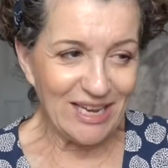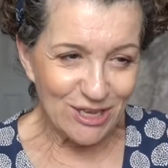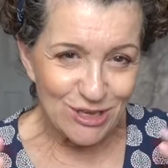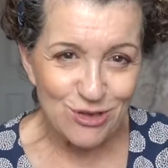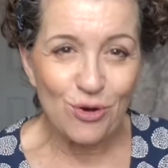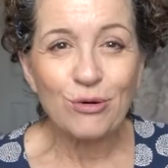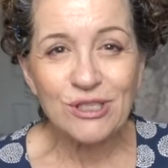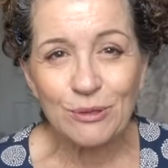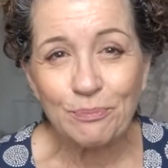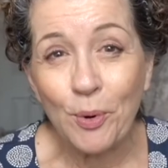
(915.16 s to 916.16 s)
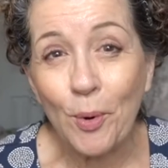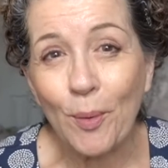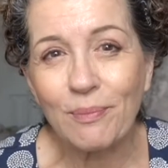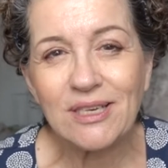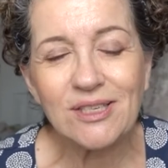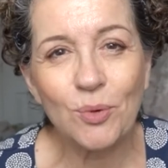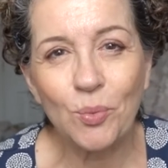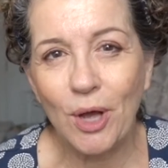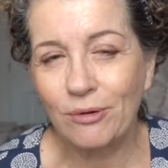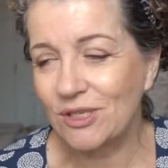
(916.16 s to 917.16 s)
Your support means the
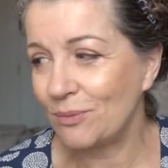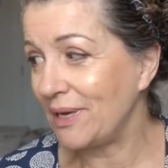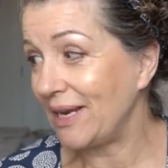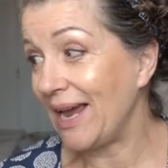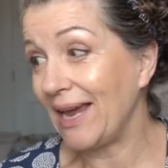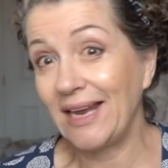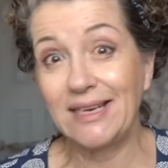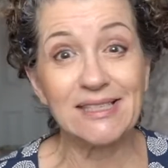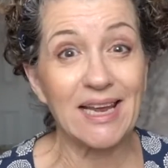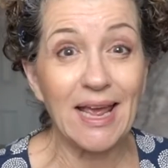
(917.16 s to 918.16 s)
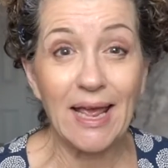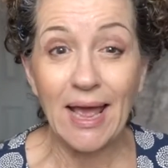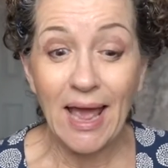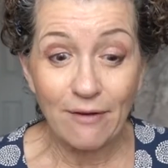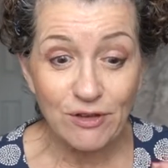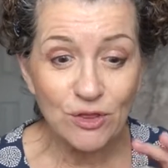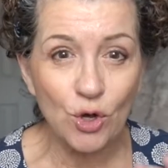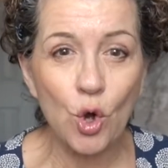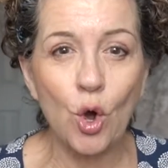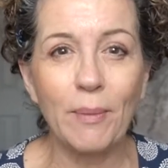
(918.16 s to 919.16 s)
world to me, and having the
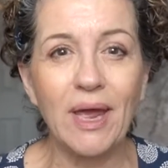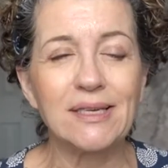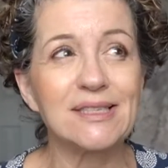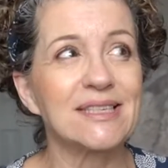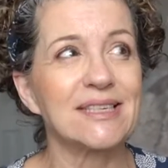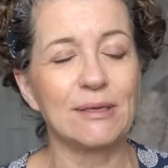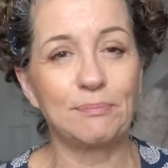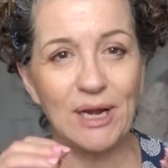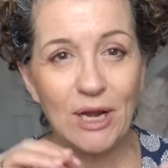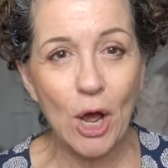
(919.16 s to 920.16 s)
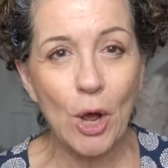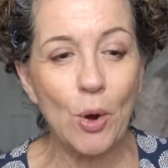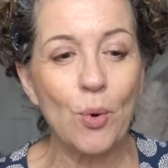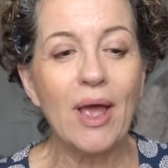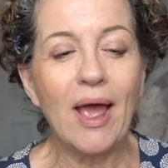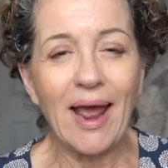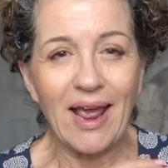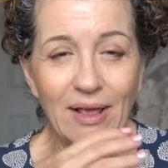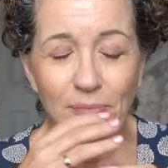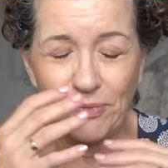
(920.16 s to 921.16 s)
comments below
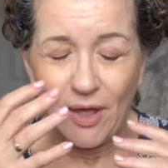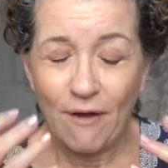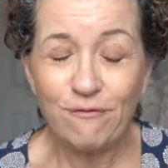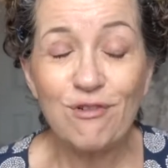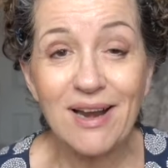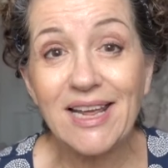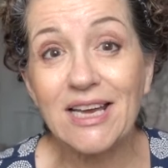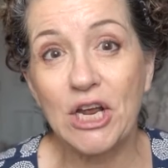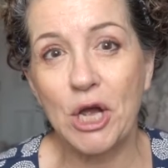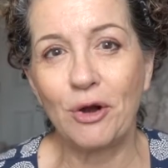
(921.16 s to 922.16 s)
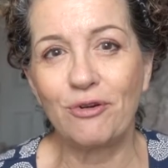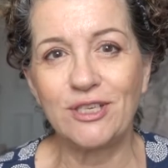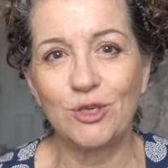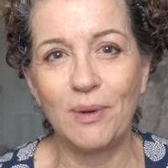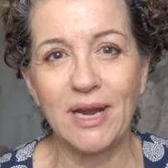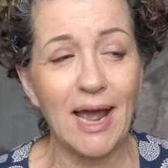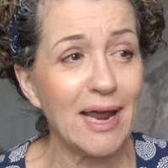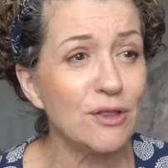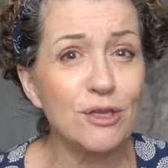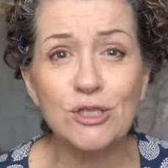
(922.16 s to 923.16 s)
have really encouraged me,
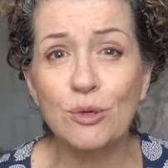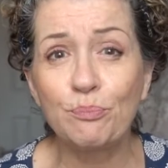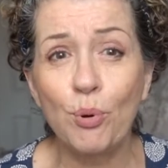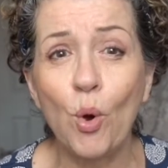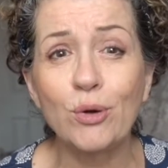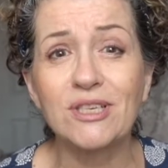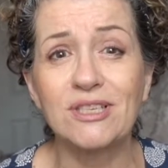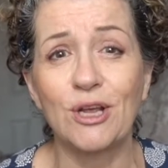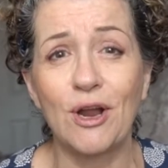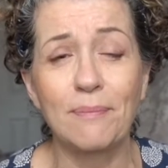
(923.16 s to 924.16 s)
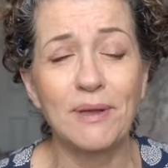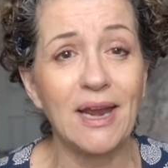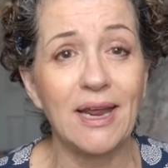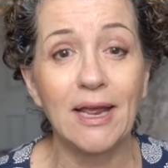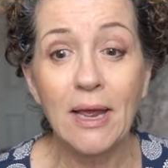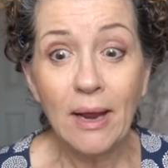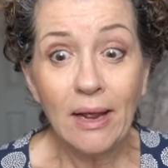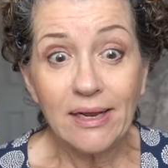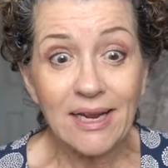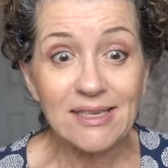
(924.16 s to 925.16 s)
and the supporters that I'm getting,
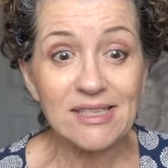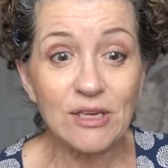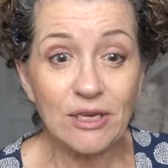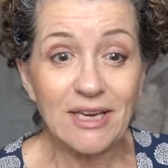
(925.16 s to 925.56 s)
it's